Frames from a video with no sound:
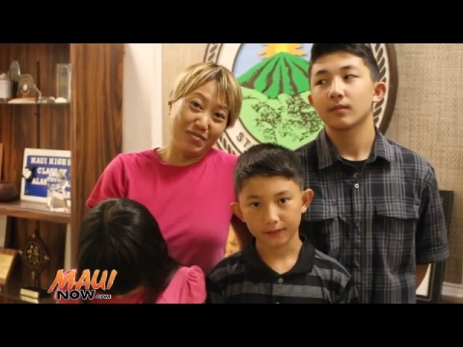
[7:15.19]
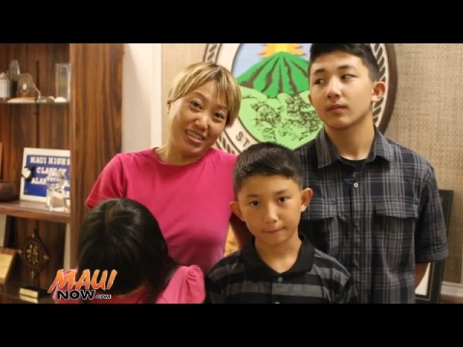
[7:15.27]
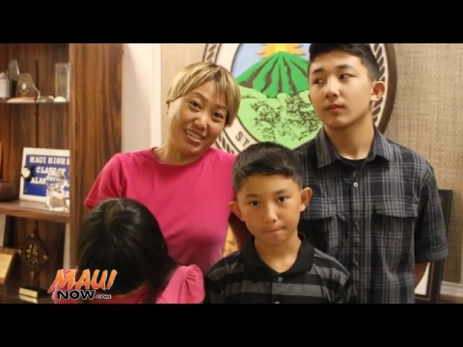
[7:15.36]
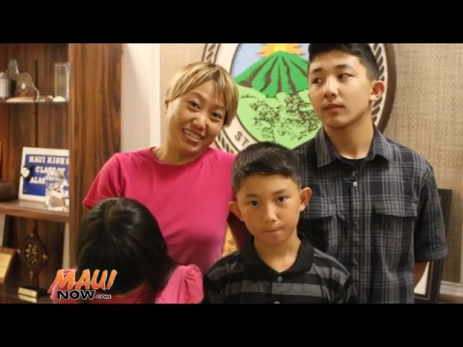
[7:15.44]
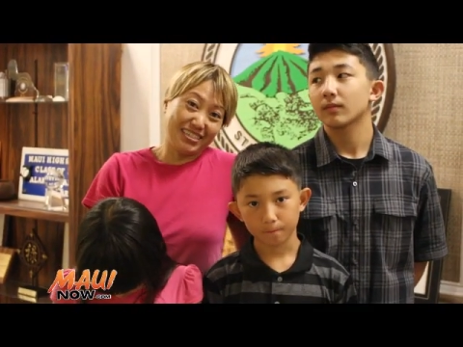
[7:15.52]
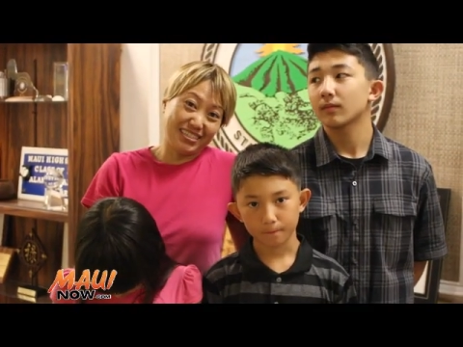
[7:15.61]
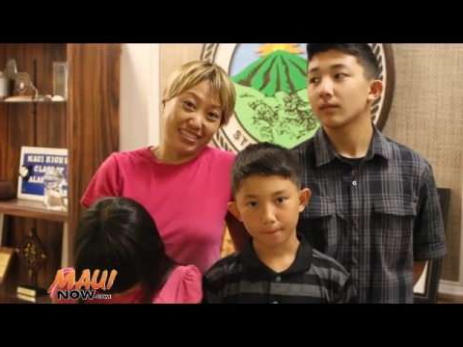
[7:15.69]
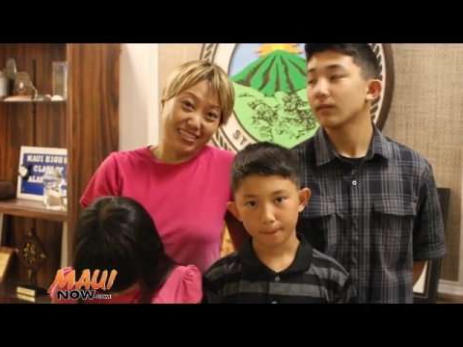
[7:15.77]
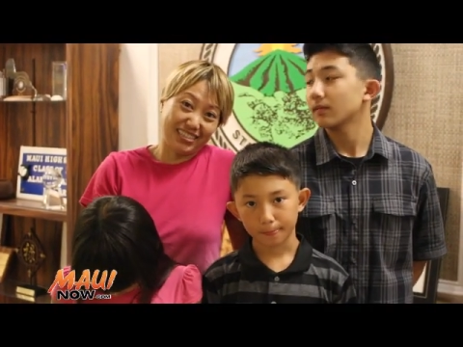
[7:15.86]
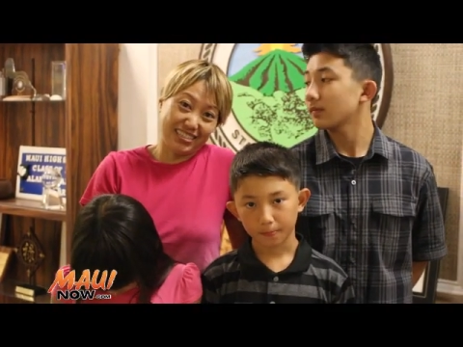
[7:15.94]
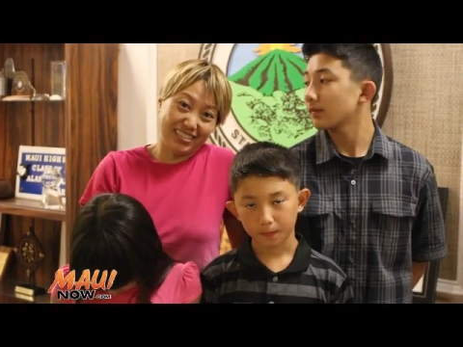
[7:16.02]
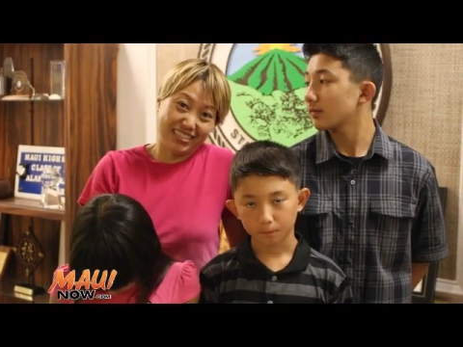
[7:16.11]

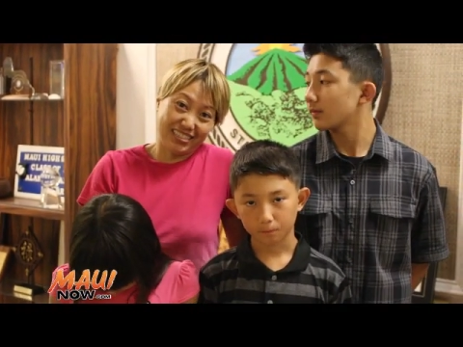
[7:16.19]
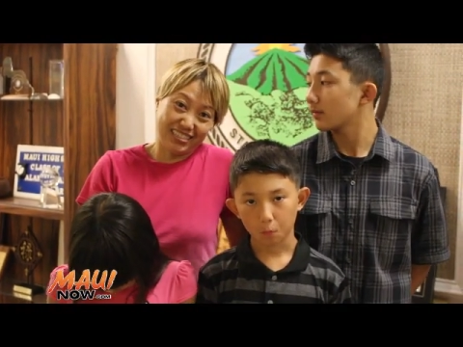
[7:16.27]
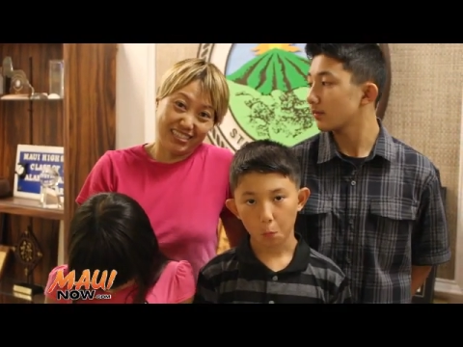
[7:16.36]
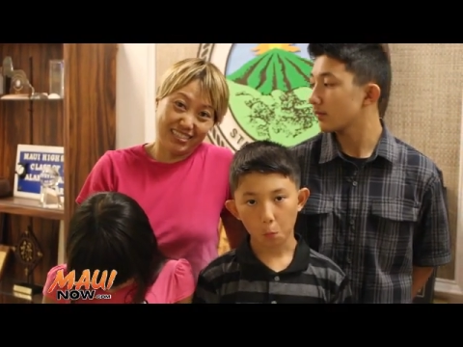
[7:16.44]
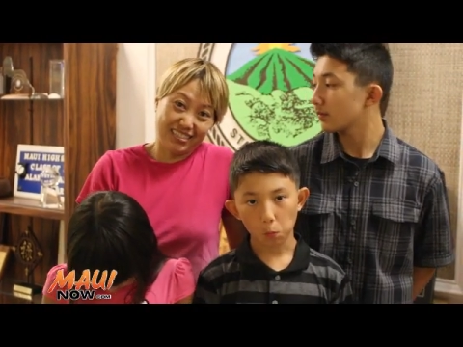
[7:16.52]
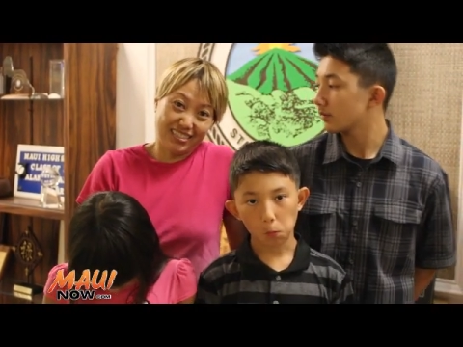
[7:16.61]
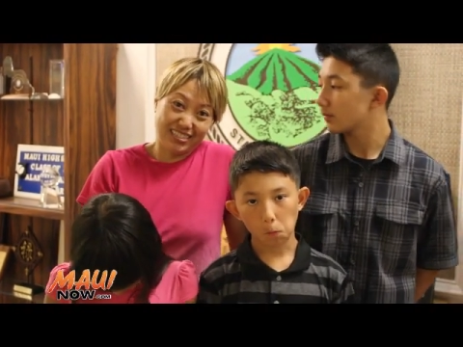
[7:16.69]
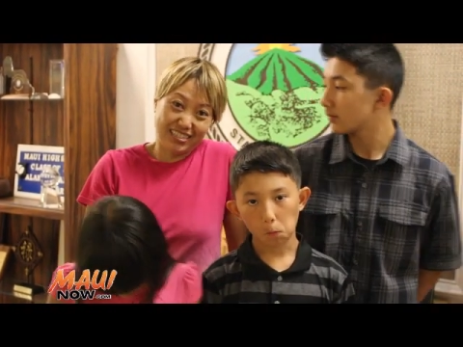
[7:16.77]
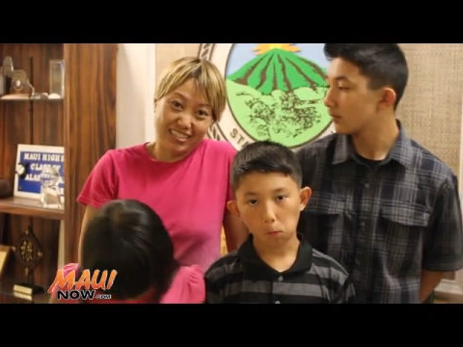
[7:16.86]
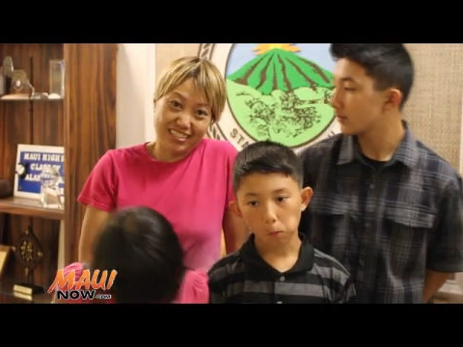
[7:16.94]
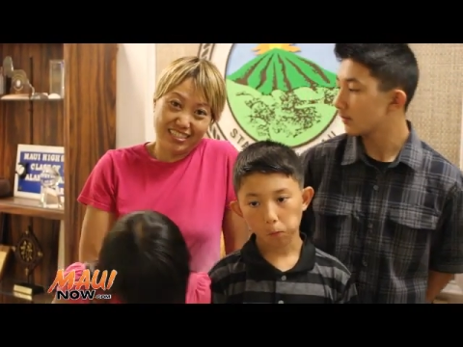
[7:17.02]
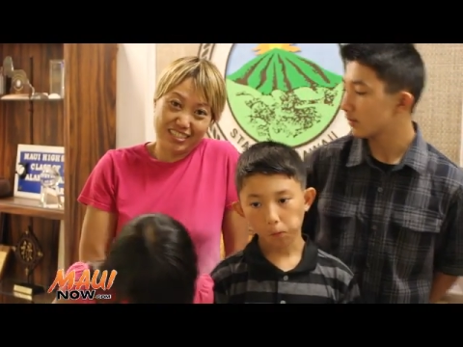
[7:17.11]
Speaker 1: because
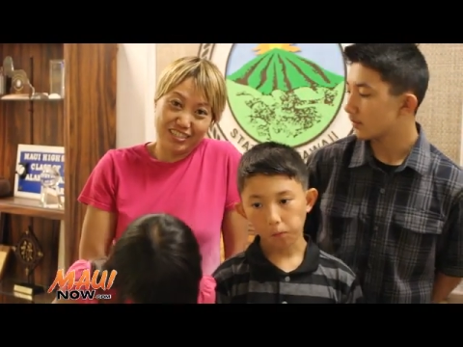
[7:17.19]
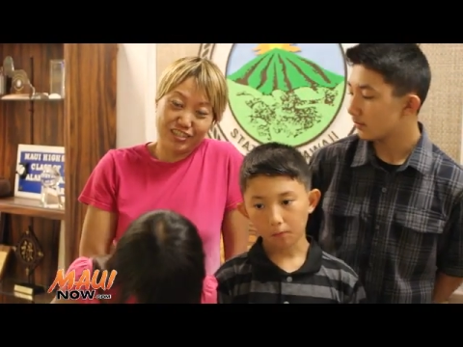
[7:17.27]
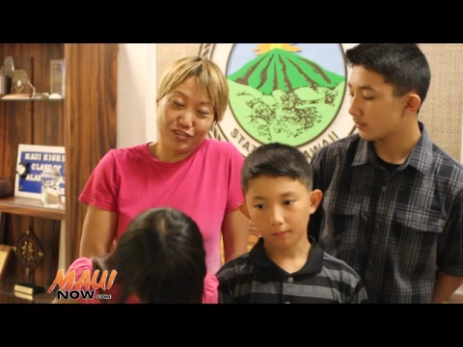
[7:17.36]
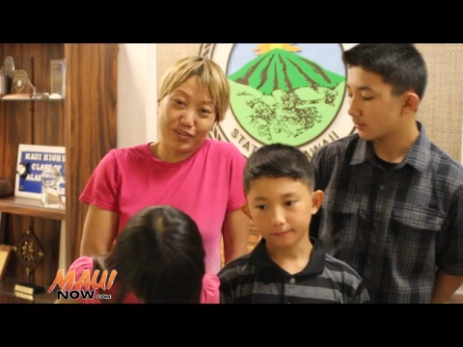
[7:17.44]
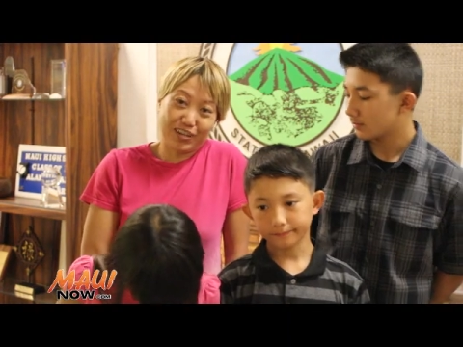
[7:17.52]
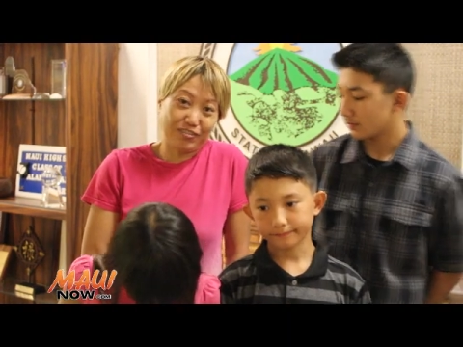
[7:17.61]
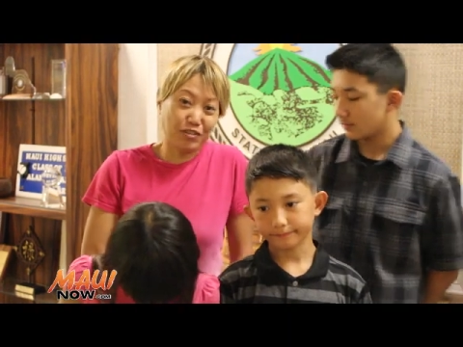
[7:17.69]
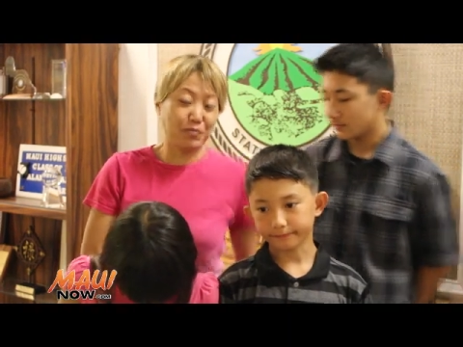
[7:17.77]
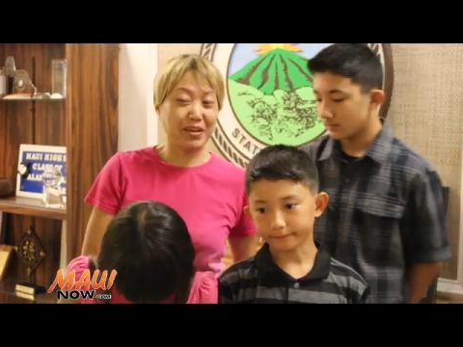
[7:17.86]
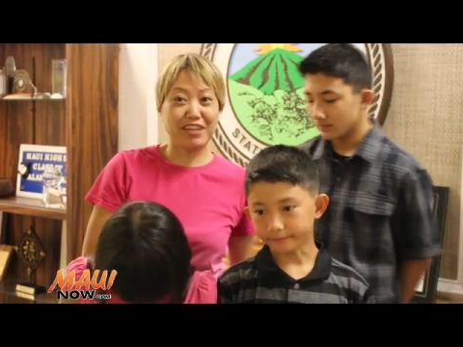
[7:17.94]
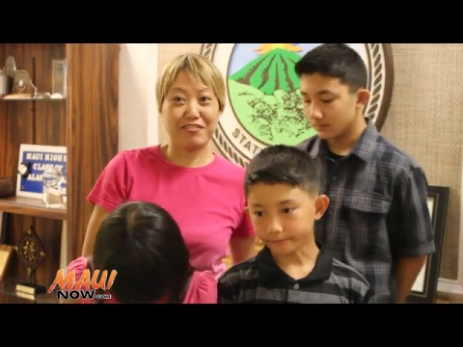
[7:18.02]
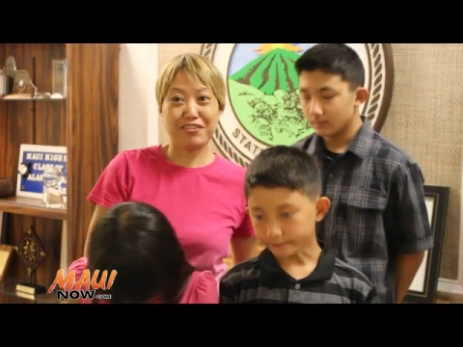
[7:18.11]
you know, we have
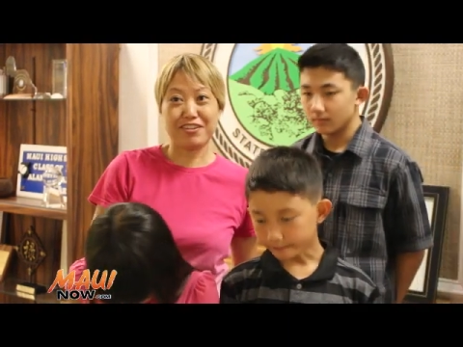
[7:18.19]
to pay